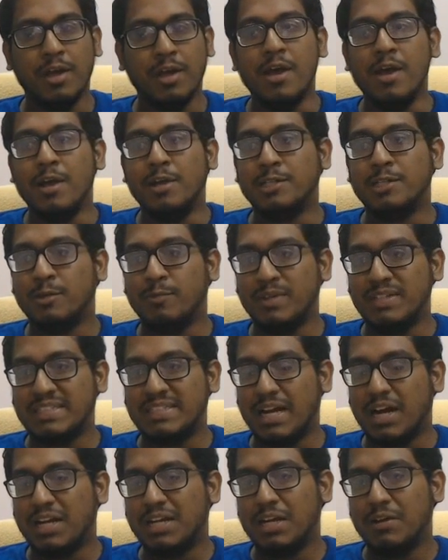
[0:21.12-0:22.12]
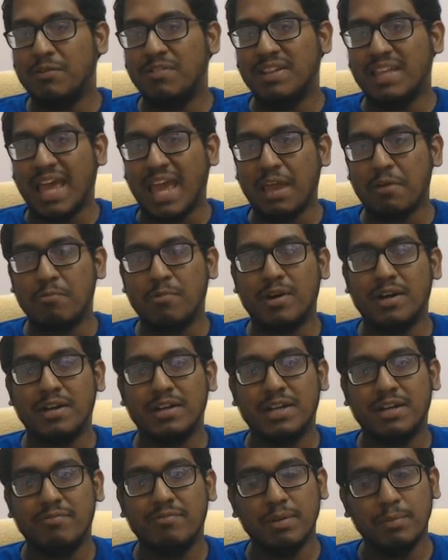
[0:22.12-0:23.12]
So we started with
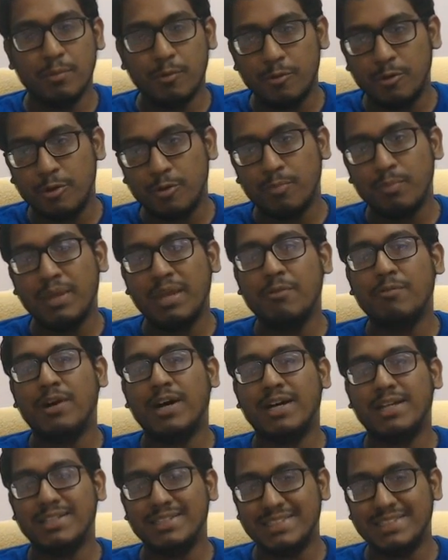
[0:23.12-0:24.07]
A1 and we moved to B1,